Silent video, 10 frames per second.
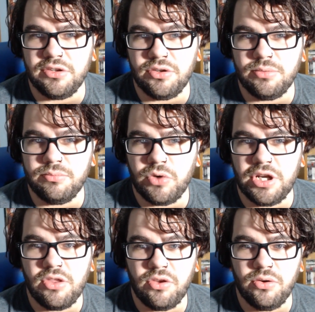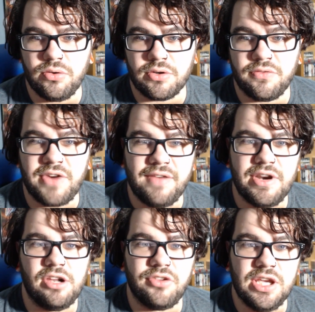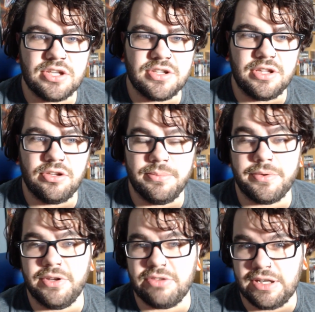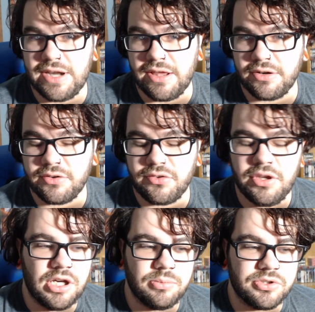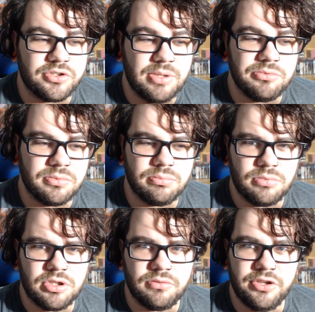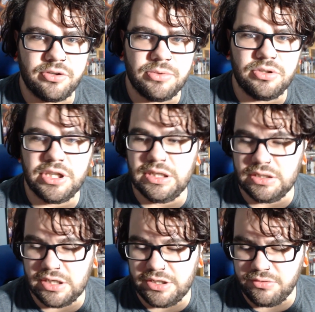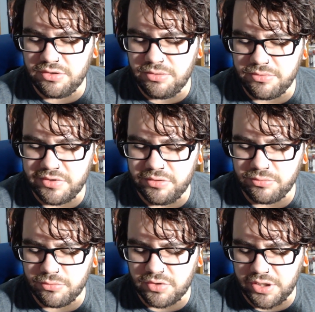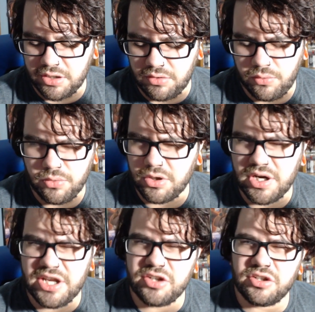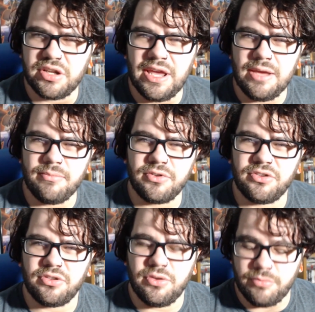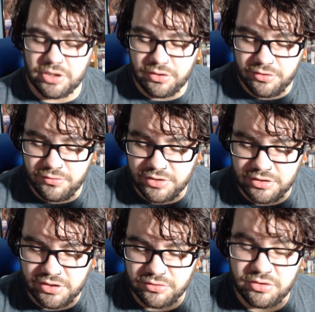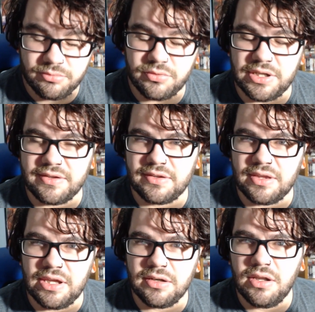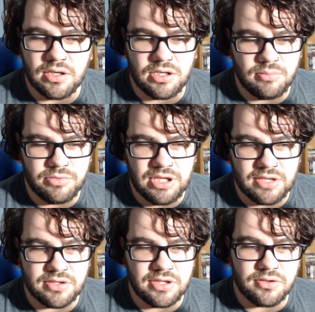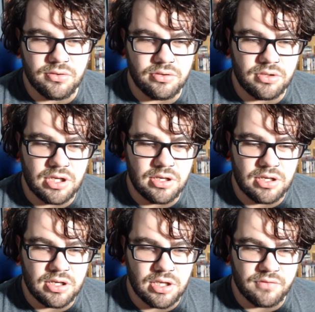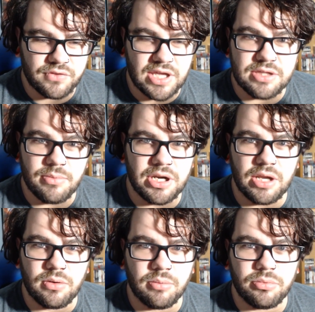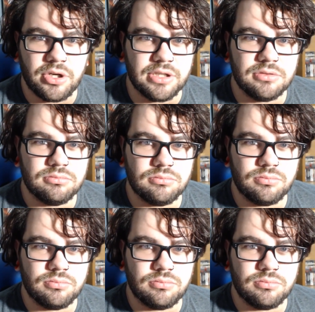Doom 1 and 2 are $5 each, and then Doom 3 is $10, which seems reasonable. And I know Doom 3 was more like a horror-ish game versus Doom 1 and 2, and then, Doom 2016. But yeah, so that's cool. If I had the money, I would have bought